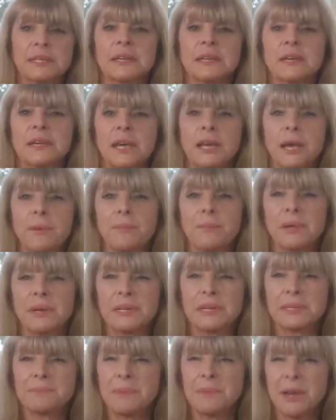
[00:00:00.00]
turn up
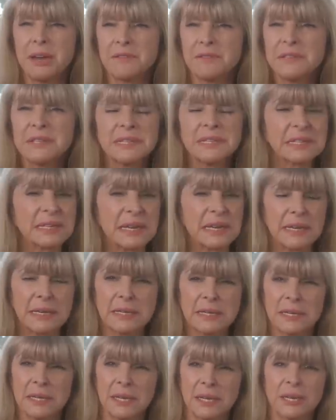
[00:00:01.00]
in his pair of
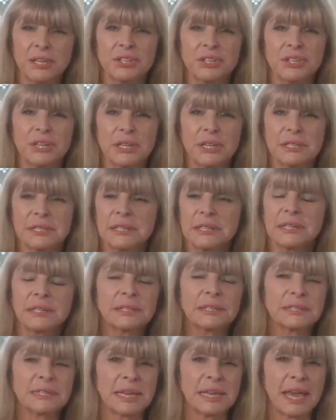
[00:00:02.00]
skin-tight jeans, a
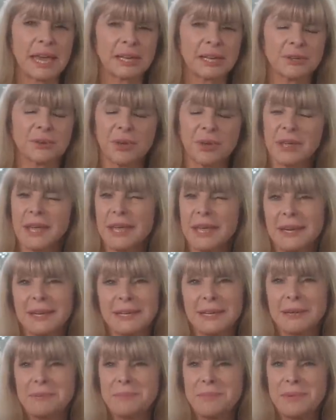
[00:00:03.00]
little tank top, going,
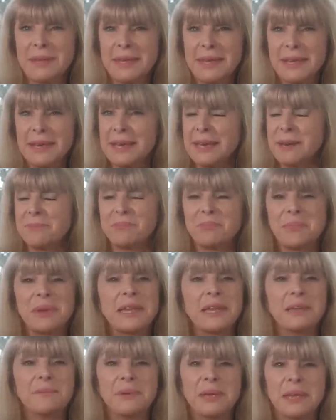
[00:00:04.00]
hey, look at me, I had a
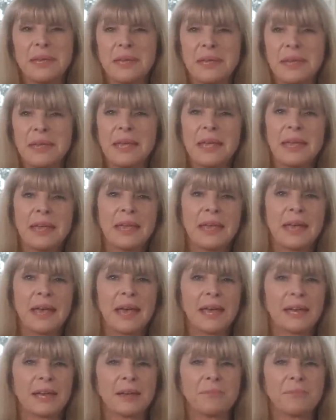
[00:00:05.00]
baby,
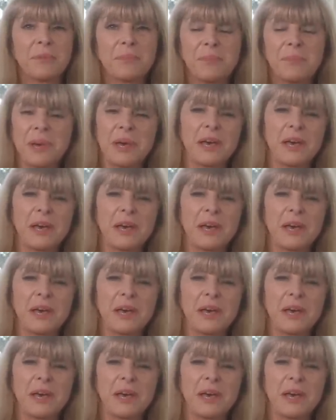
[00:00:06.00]
and I'm a